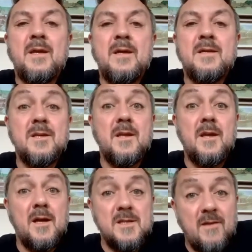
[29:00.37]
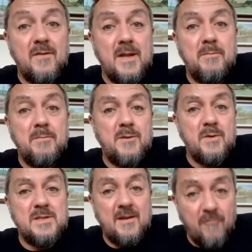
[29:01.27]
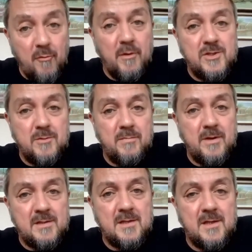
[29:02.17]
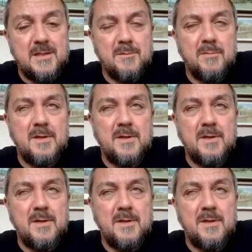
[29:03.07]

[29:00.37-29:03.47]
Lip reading: to the Young Chef Olympiad, which everybody should be excited about.